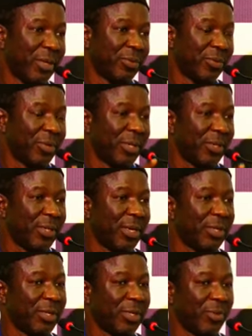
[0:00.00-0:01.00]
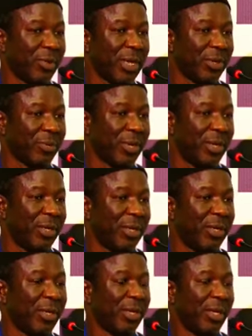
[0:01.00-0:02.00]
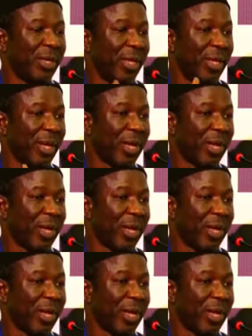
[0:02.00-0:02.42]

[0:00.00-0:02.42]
So the CNG is not actually a kind